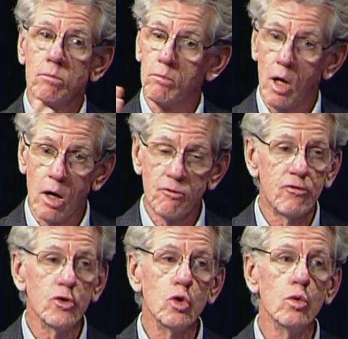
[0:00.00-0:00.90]
a
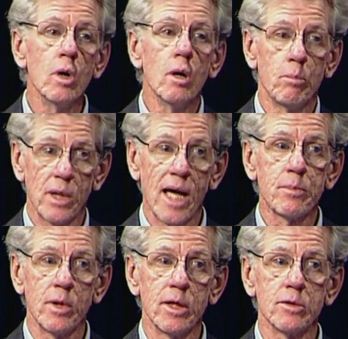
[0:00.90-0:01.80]
few black
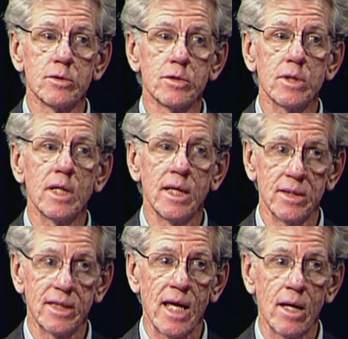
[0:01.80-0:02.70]
players in the
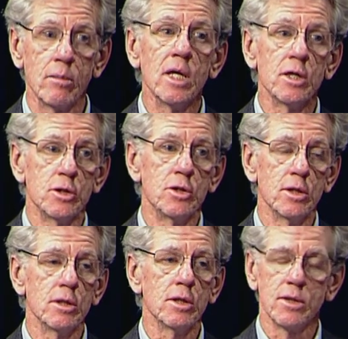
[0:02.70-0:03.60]
game that
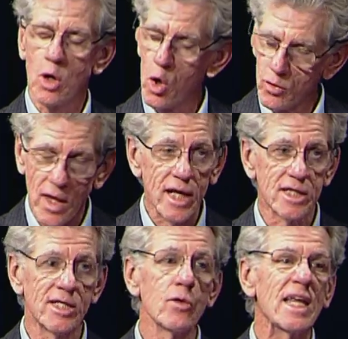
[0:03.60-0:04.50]

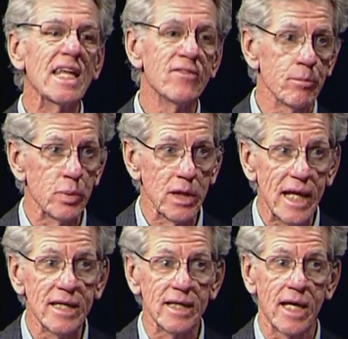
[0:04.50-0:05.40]
excelled, that even
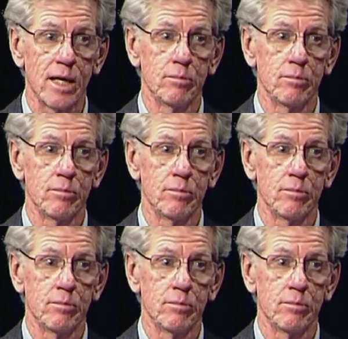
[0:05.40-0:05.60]
played the game.